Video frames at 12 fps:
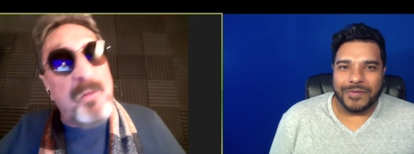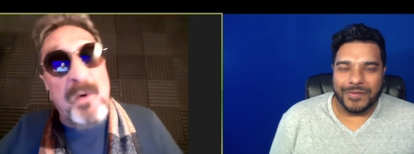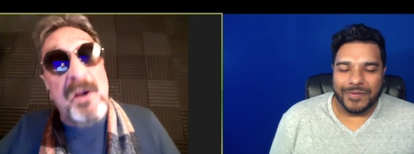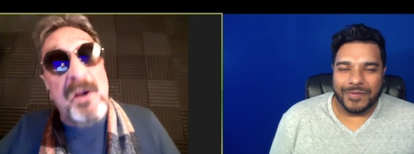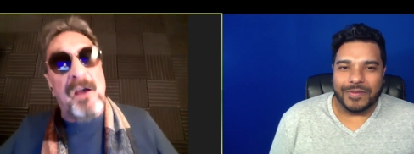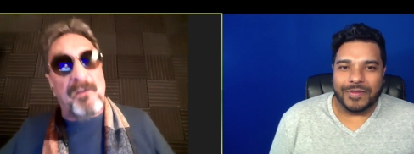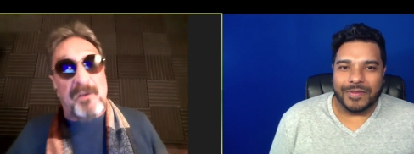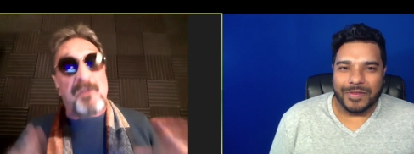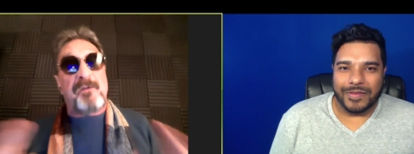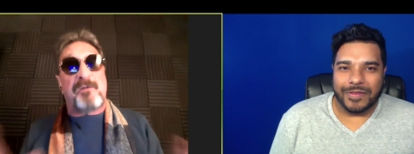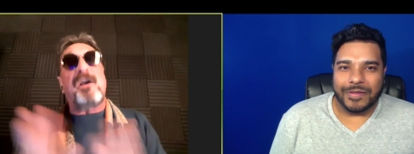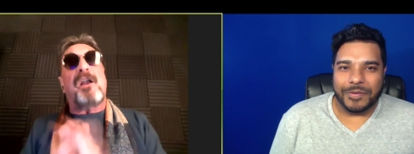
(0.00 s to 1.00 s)
Speaker 1: that we have
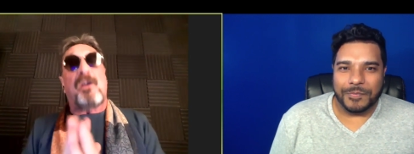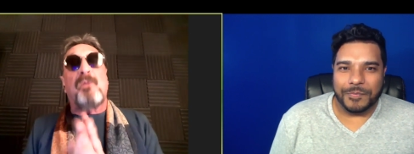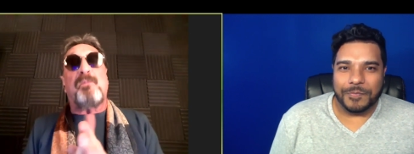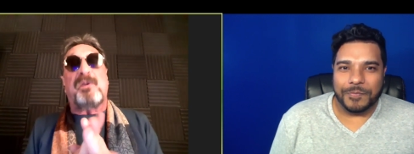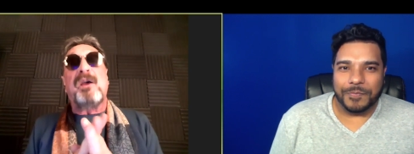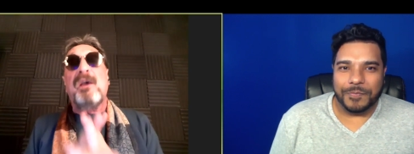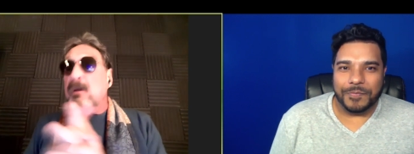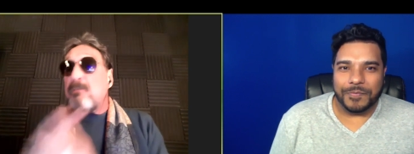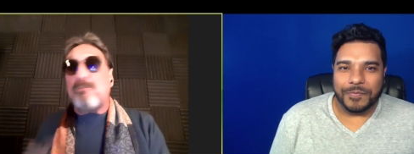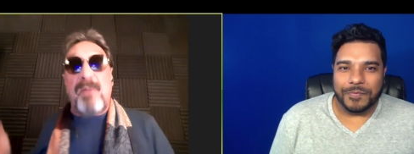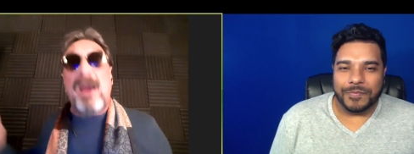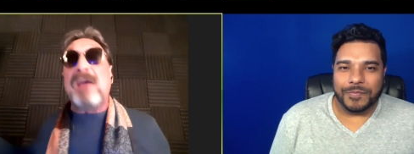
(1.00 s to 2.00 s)
developed
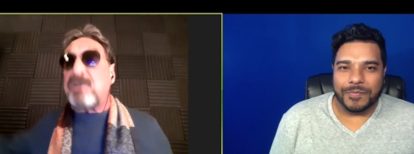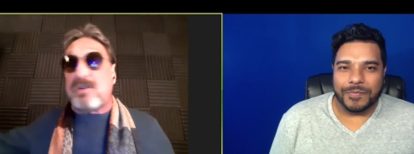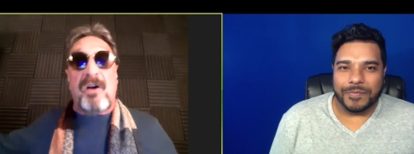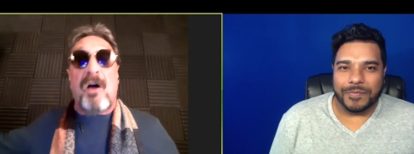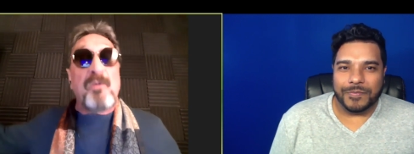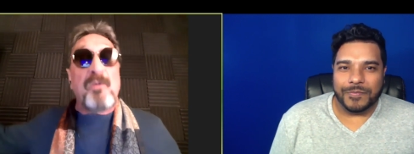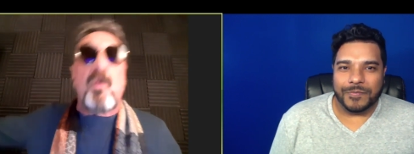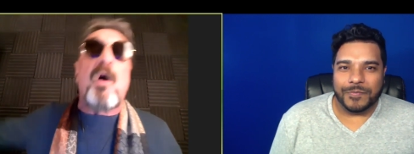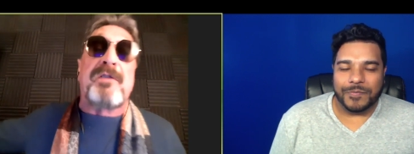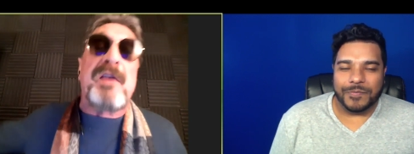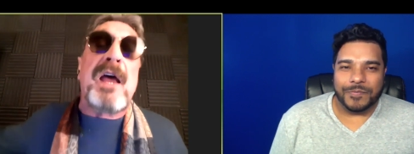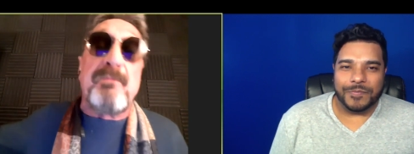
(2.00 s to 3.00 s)
based on
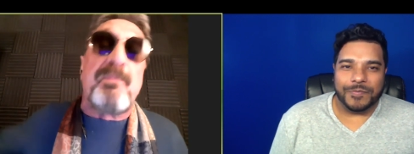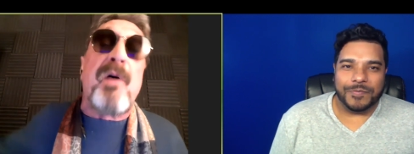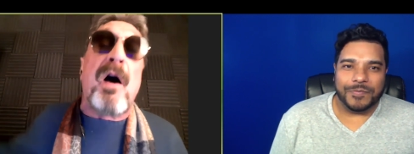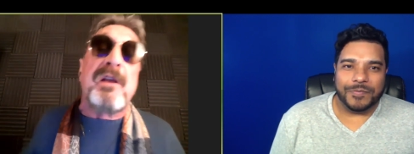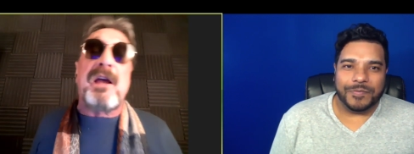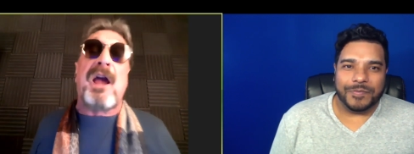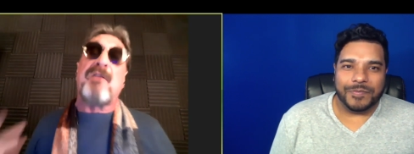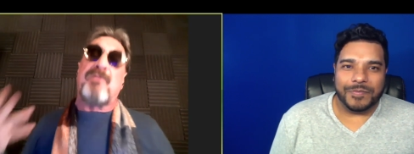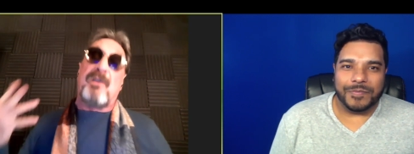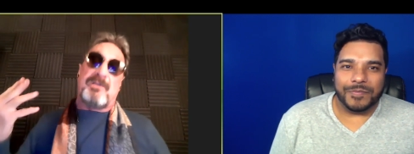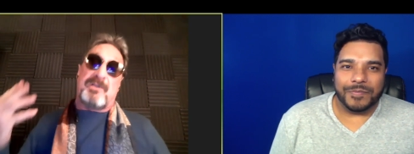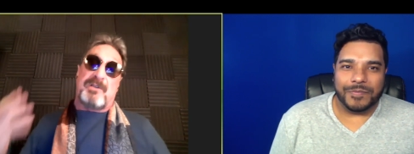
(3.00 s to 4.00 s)
what that body
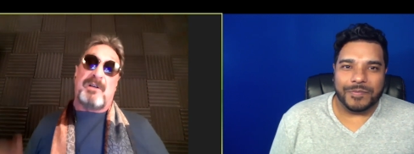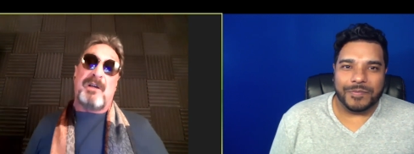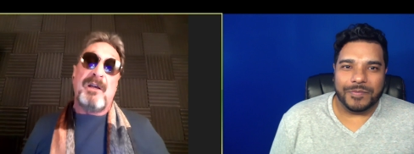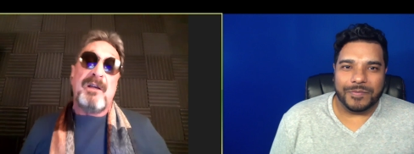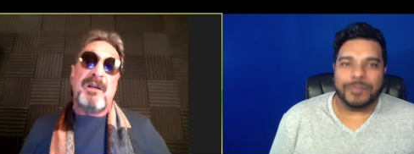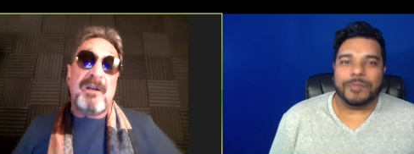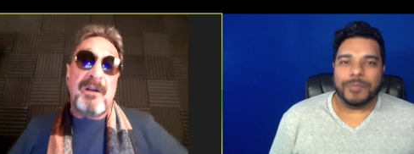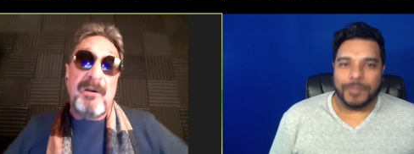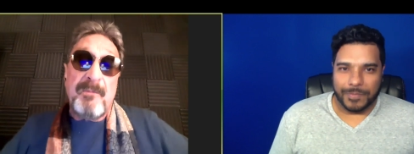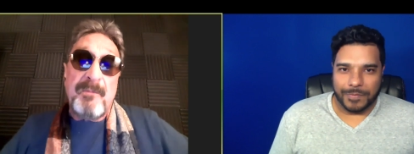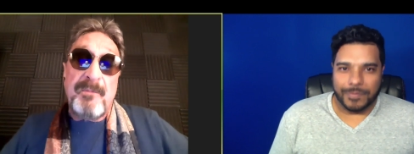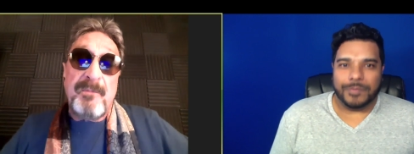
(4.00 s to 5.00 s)
gave us.
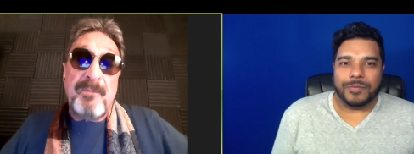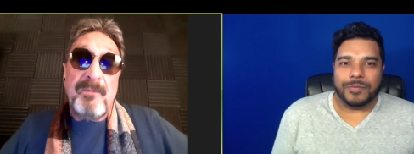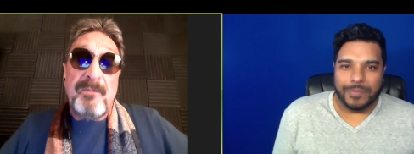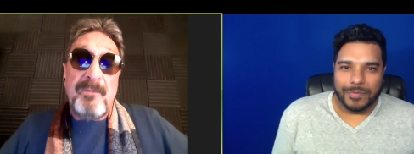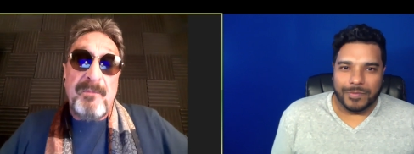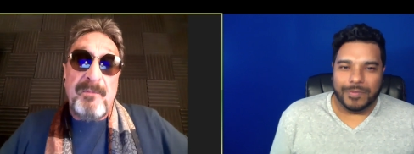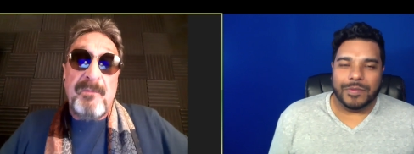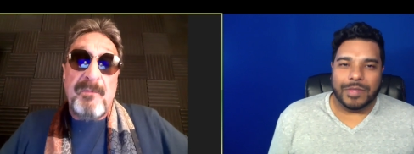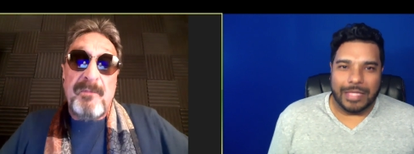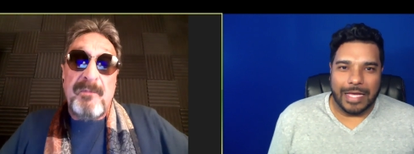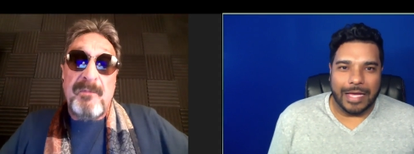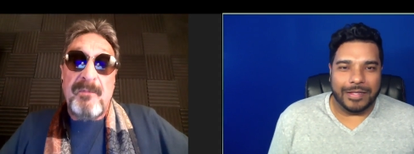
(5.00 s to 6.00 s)

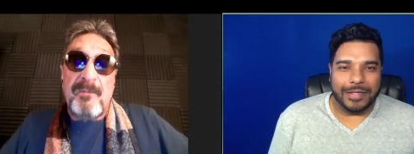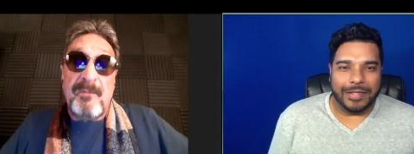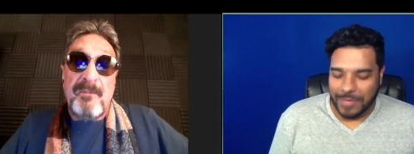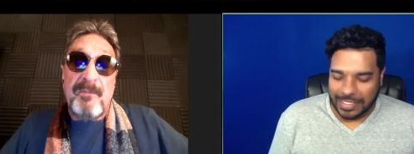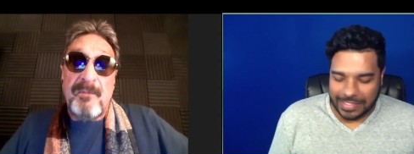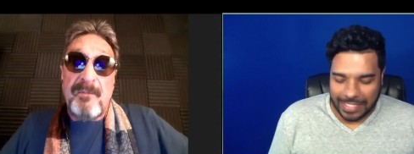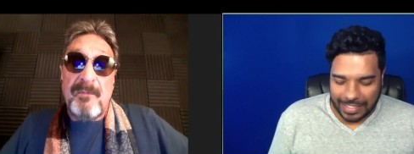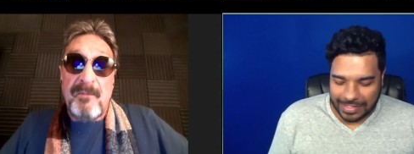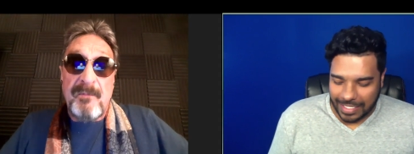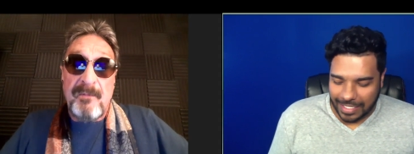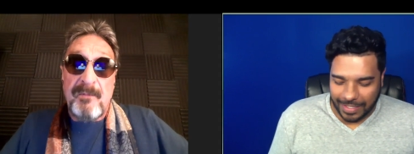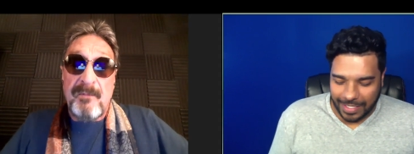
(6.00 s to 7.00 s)
Speaker 2: That that makes sense.
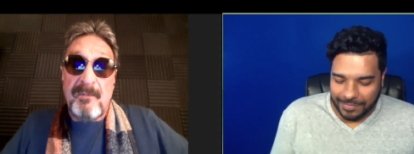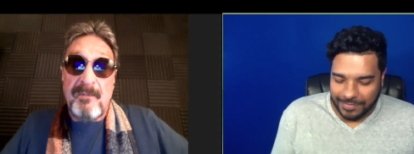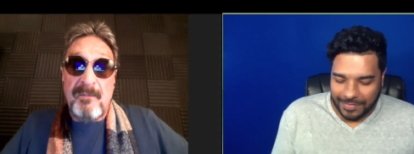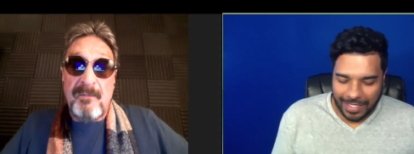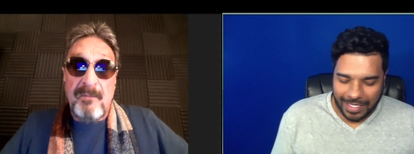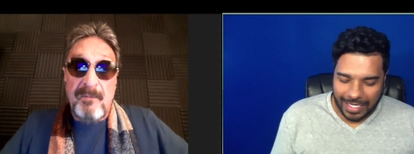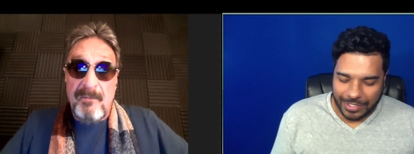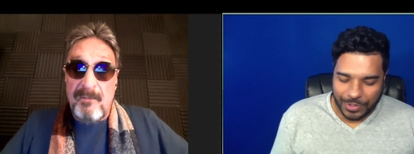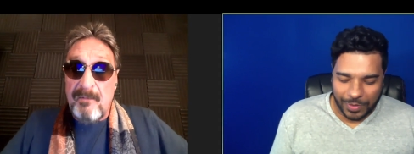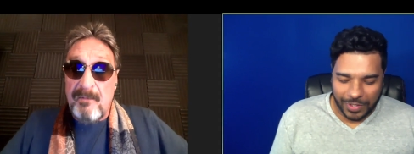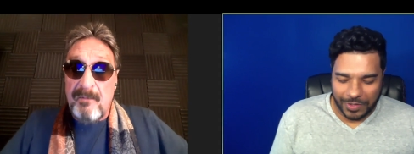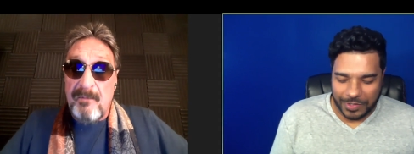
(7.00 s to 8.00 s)
I I, I
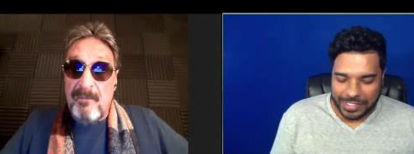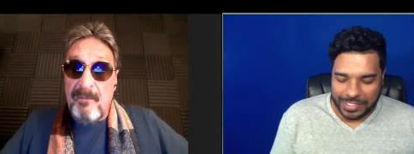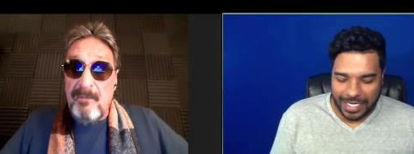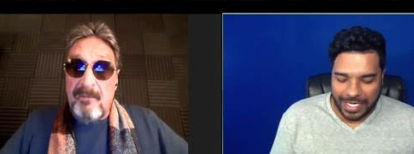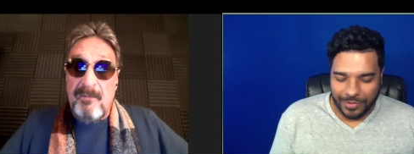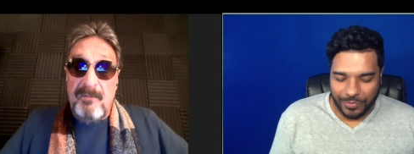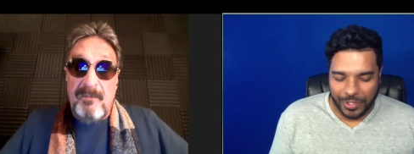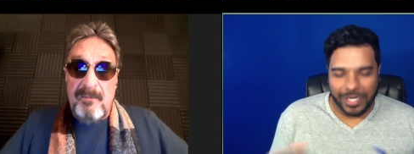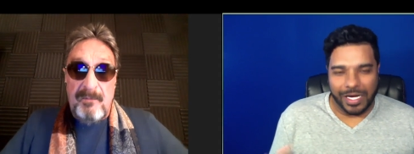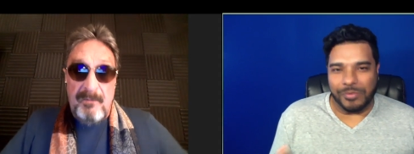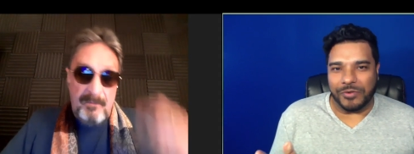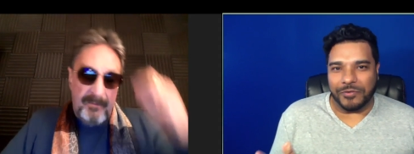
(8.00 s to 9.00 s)
totally understand where you're
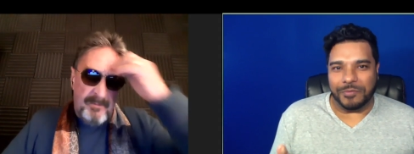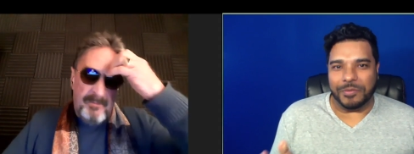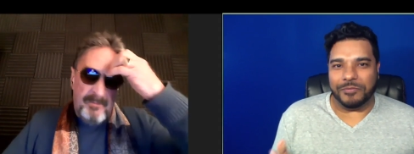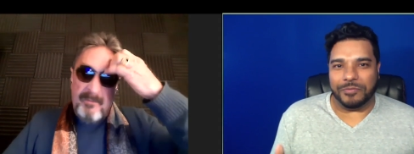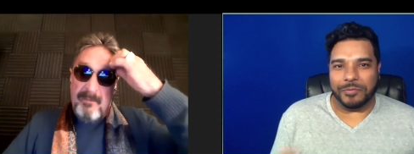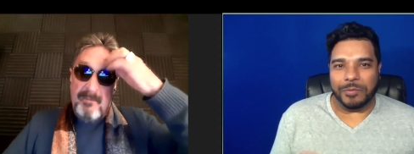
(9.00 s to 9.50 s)
coming from, and from a